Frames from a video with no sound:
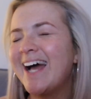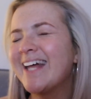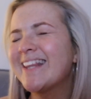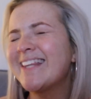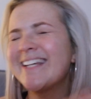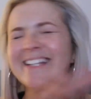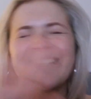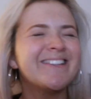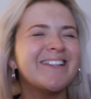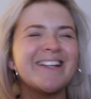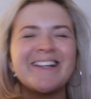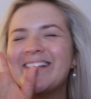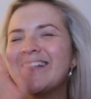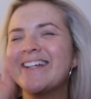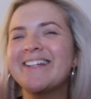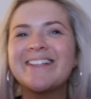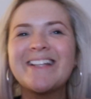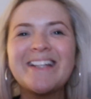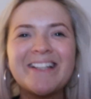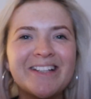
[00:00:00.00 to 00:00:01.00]
And thank
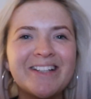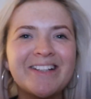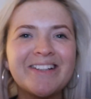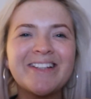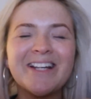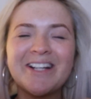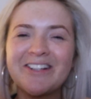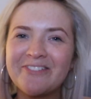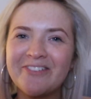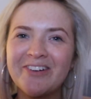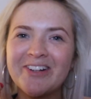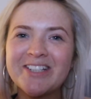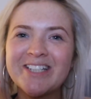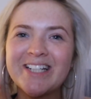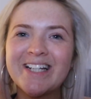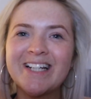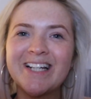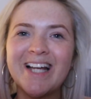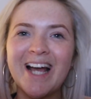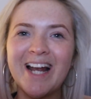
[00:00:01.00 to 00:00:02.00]
you. Thanks for
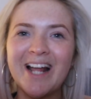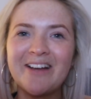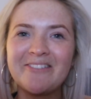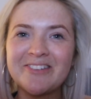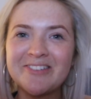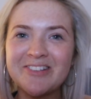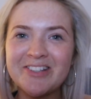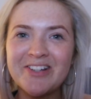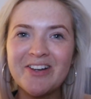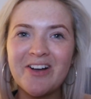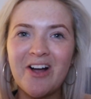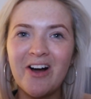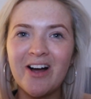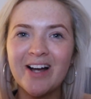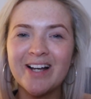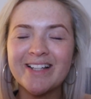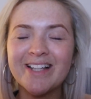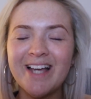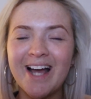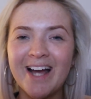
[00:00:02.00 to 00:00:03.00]
watching. And I will see you
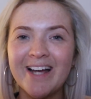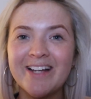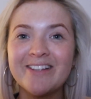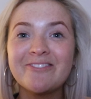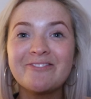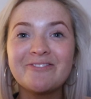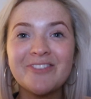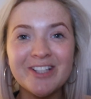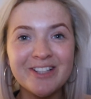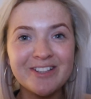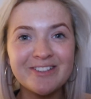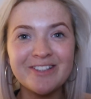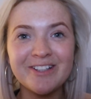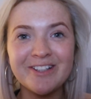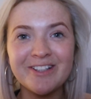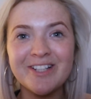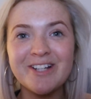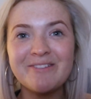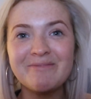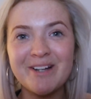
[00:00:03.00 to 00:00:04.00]
guys real
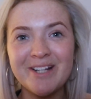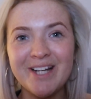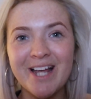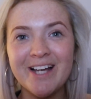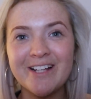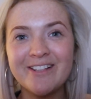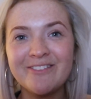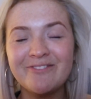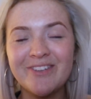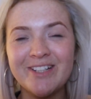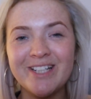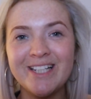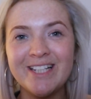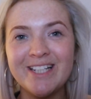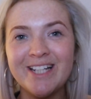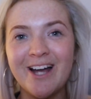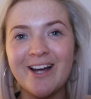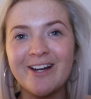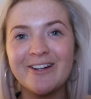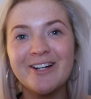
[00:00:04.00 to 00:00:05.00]
soon in my next
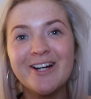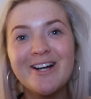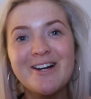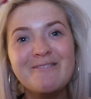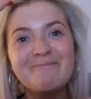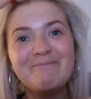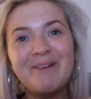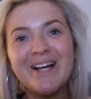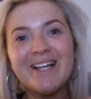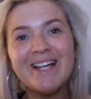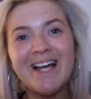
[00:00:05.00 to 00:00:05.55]
video. Bye,